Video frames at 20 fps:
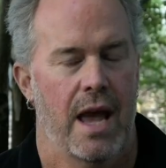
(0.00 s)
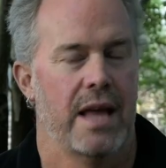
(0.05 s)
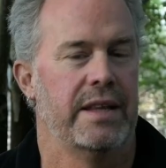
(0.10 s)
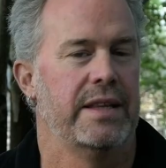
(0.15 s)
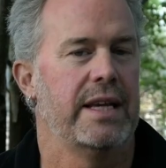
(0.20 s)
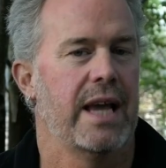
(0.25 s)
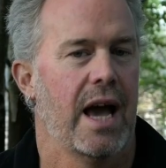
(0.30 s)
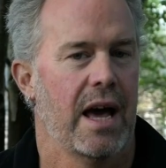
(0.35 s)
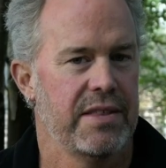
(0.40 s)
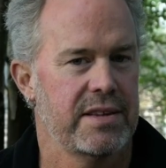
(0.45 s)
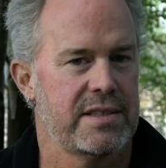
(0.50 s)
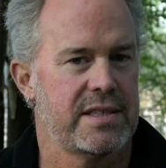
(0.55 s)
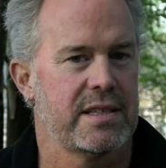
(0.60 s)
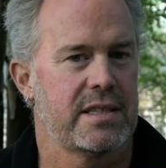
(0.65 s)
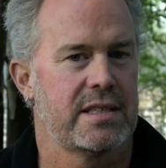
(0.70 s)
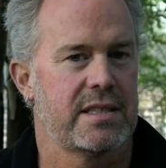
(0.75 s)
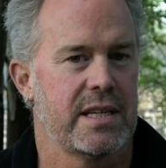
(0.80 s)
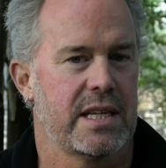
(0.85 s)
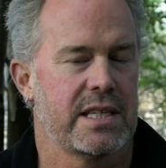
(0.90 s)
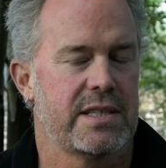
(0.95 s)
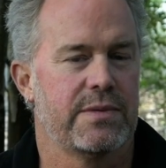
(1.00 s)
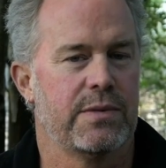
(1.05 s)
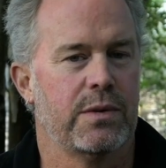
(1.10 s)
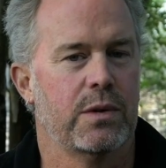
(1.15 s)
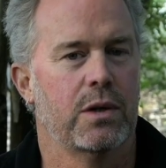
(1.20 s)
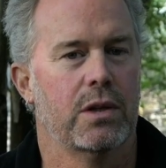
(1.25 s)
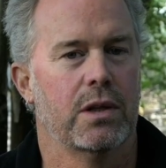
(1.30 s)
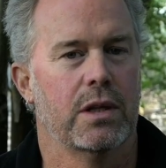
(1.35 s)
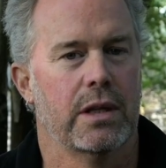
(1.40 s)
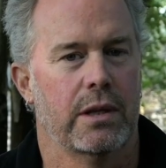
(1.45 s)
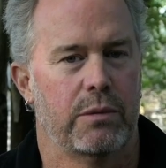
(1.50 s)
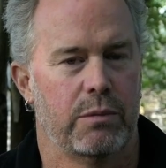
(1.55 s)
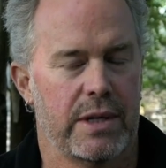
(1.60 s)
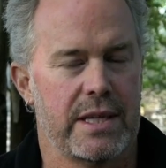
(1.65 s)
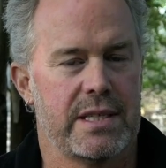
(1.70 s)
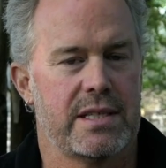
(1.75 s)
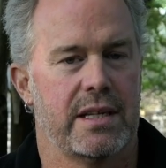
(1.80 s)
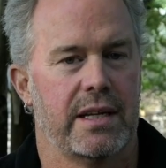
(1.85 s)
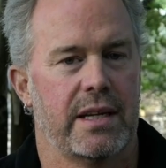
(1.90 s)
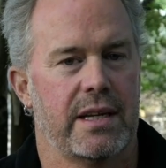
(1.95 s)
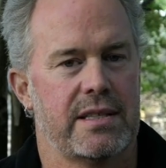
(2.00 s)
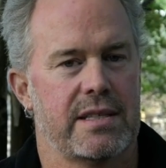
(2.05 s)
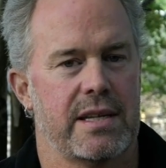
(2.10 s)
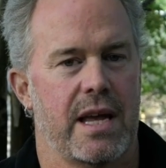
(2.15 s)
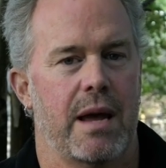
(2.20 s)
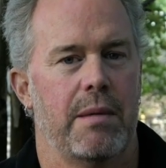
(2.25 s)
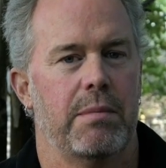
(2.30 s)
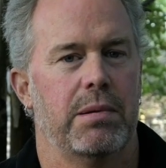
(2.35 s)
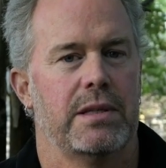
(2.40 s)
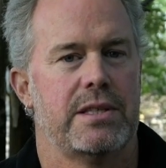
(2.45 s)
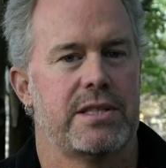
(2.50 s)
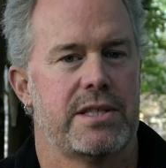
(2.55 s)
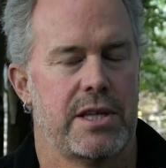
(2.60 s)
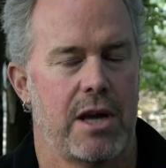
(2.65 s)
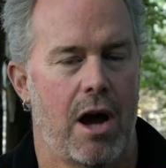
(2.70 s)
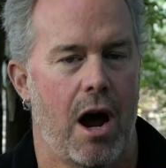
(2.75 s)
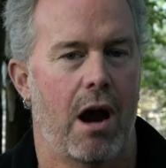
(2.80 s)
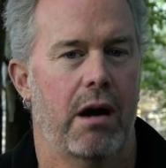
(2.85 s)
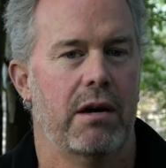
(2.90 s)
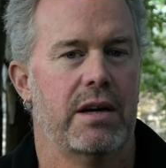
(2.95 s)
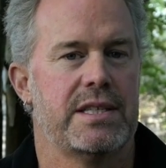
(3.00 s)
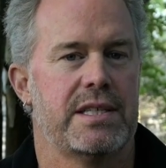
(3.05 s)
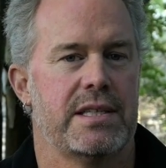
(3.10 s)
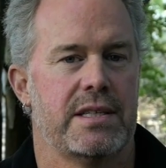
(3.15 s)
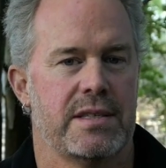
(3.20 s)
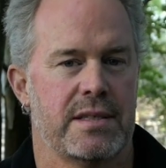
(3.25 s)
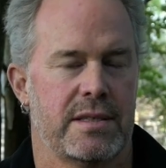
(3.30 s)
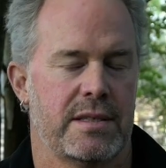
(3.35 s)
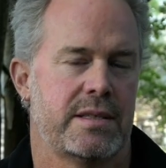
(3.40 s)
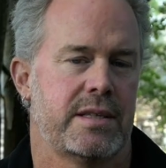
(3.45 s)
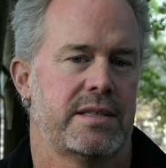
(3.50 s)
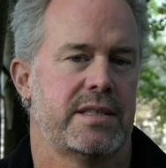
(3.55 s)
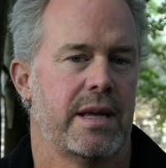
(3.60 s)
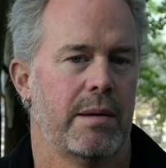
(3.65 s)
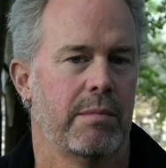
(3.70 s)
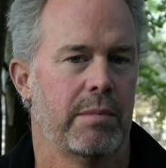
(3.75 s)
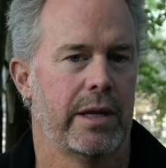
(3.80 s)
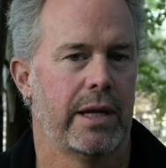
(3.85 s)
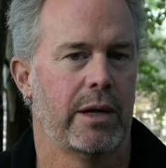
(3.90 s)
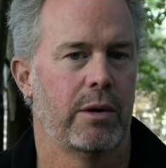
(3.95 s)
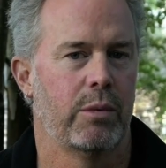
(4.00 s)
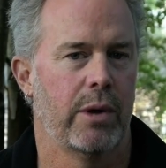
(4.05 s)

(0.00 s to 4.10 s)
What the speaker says: And the other successful recent example is the Irish Citizens' Assembly,